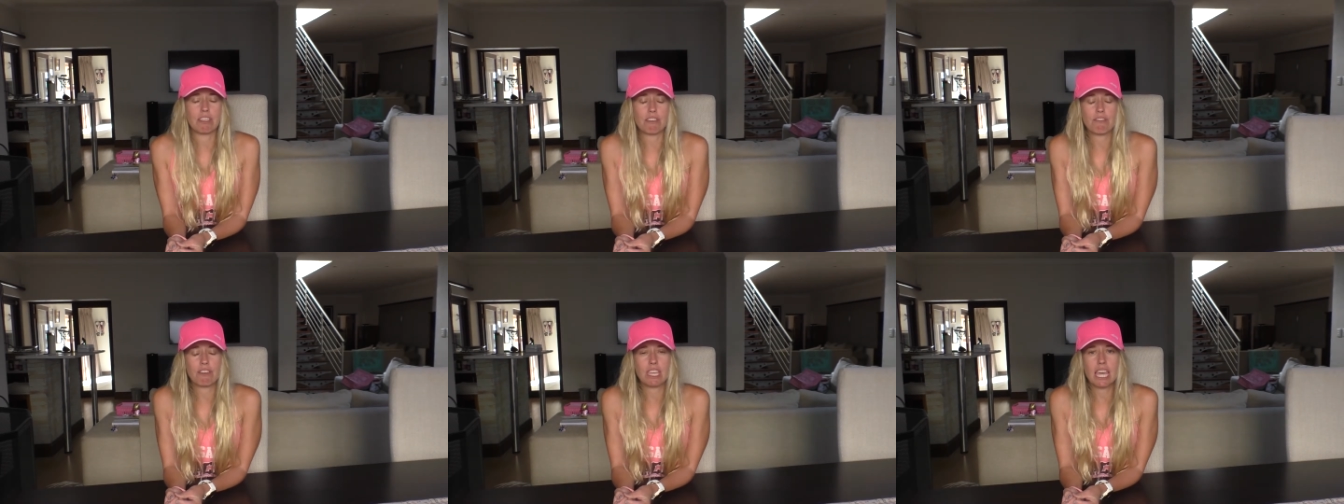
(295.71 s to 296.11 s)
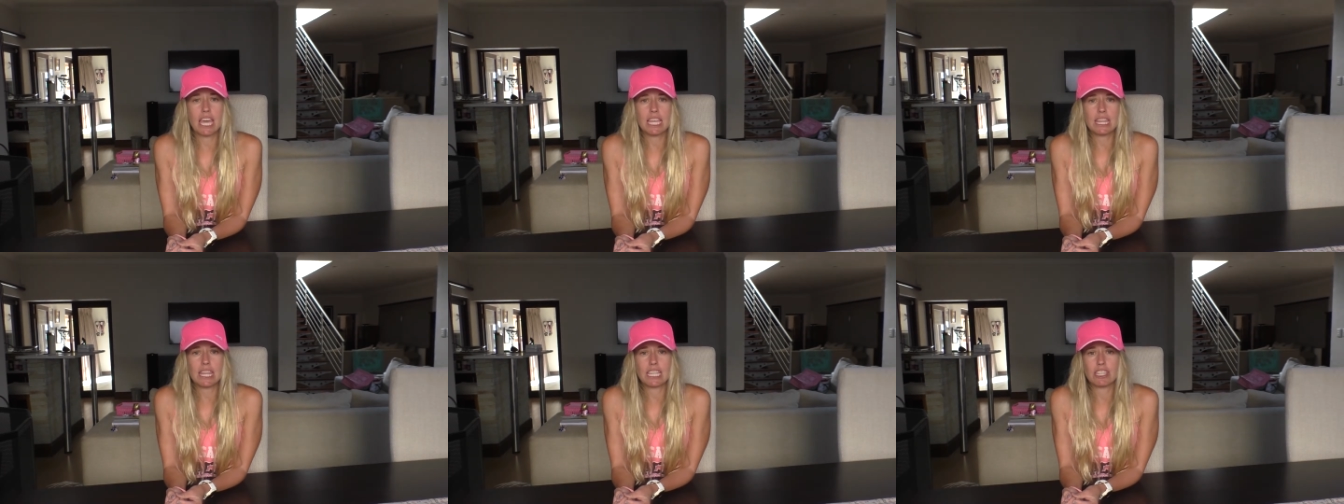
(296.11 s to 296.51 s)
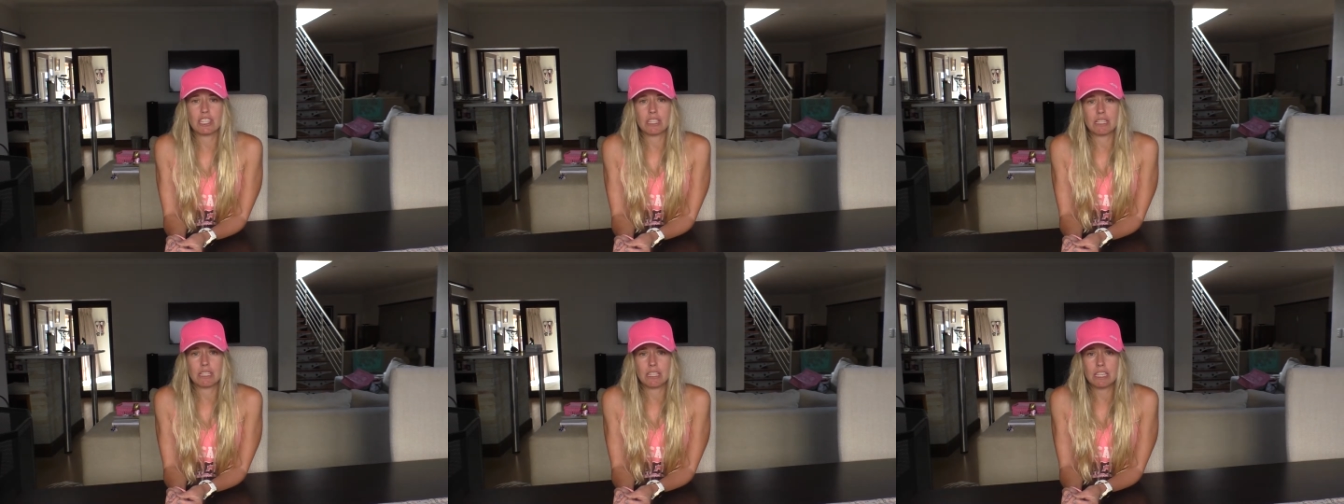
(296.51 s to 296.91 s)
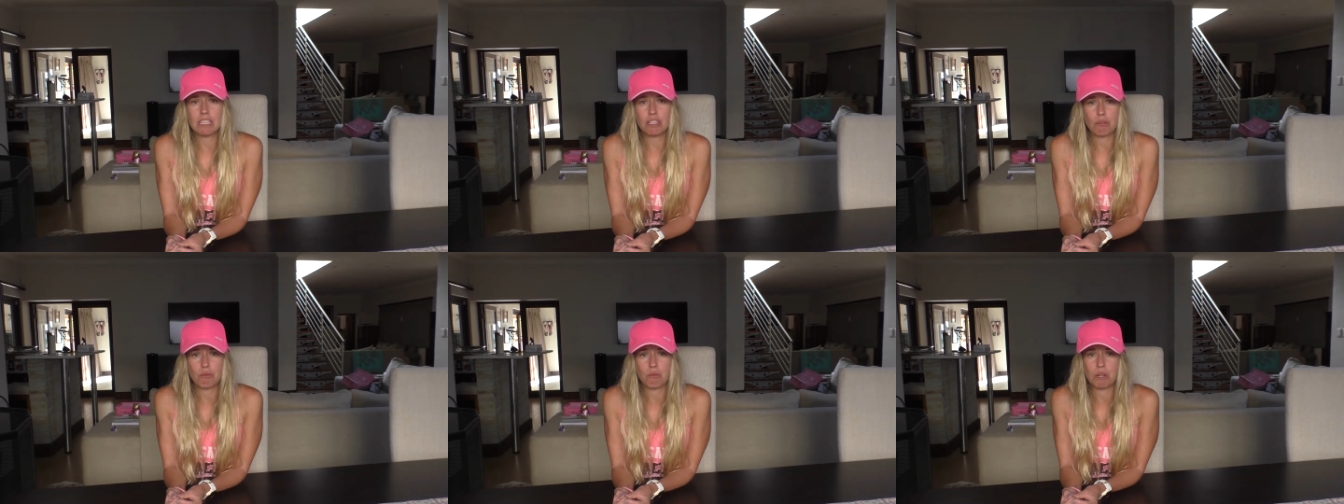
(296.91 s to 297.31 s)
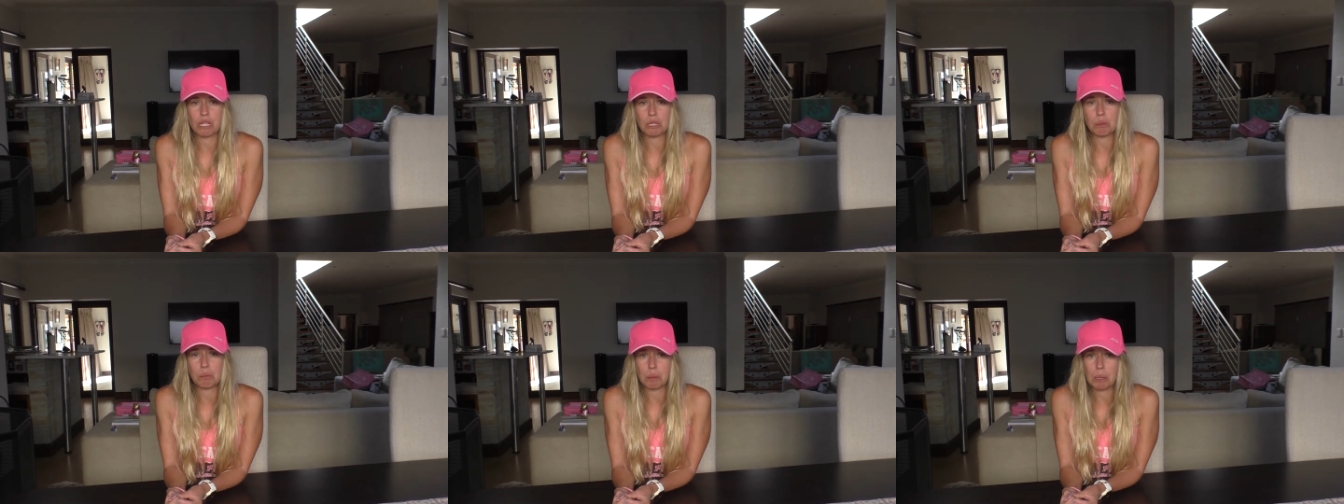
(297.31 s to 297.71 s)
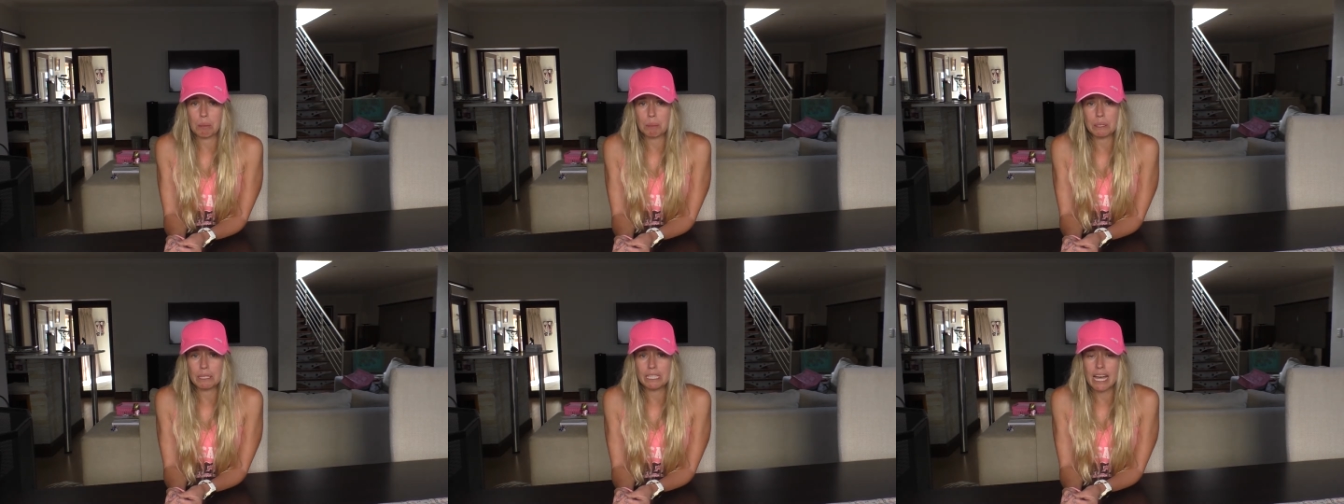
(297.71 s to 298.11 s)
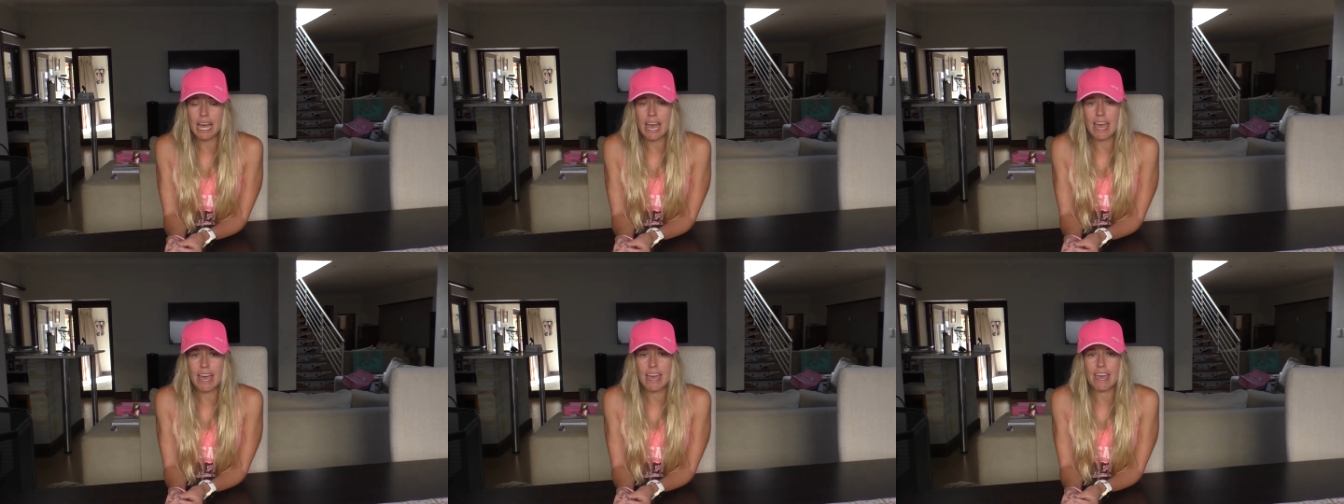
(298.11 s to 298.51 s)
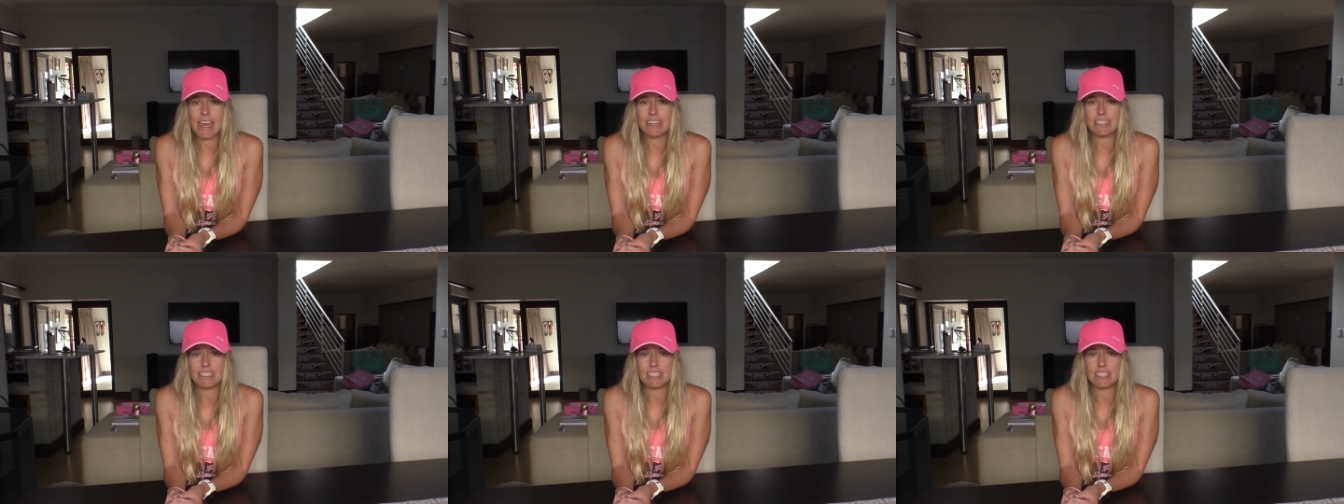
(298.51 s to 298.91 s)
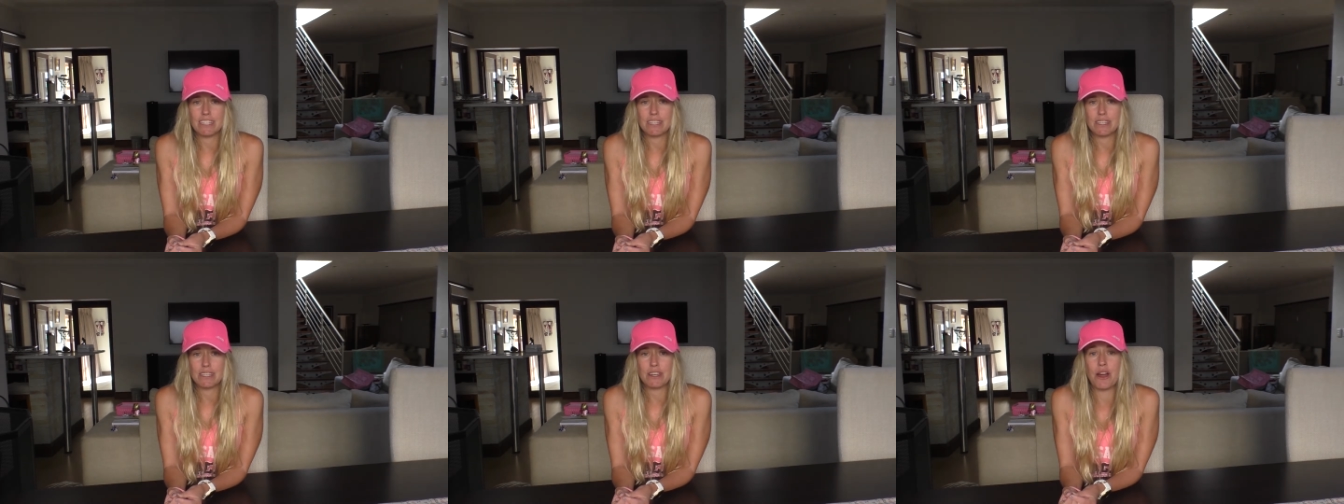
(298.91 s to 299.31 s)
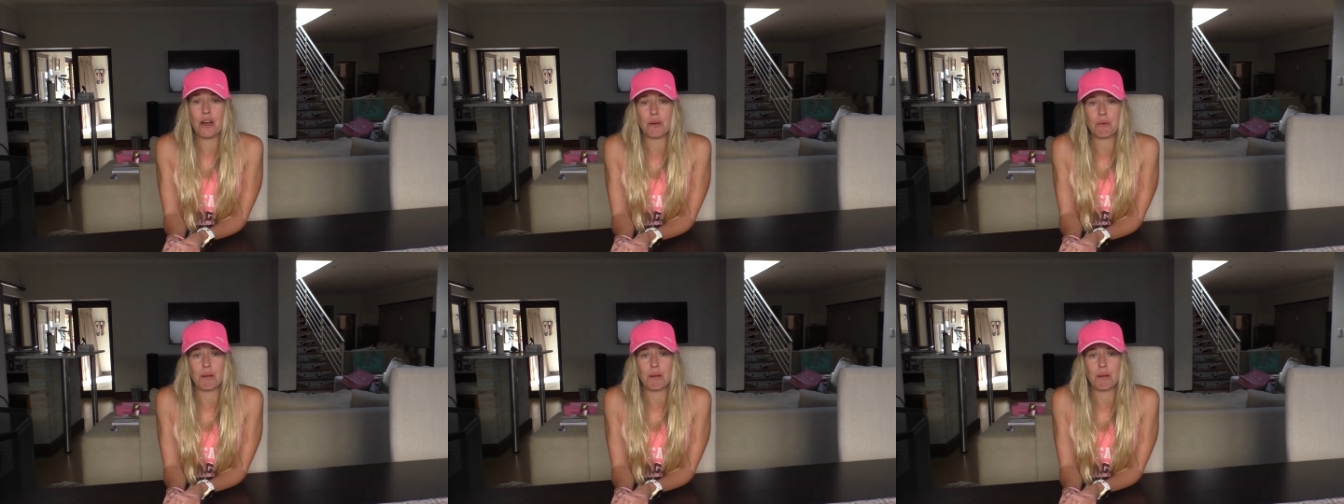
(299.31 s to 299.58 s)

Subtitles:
you forget that these are real people and you know,